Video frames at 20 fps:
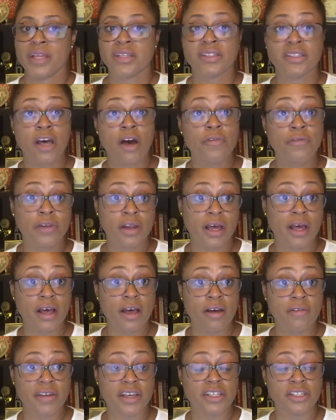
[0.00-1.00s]

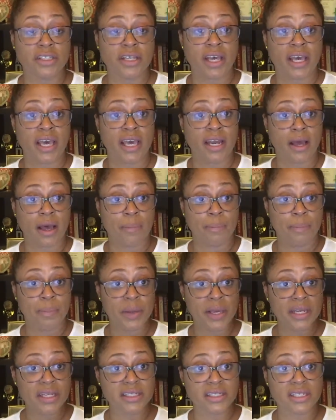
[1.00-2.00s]
Self-love is an
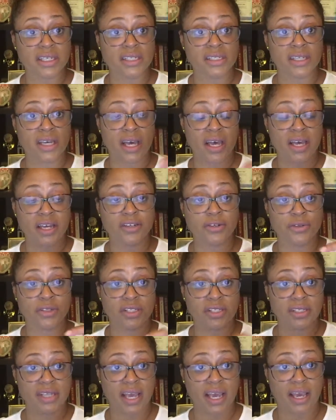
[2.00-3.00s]
ability to
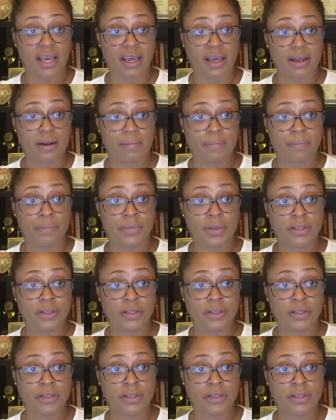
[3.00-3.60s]
understand.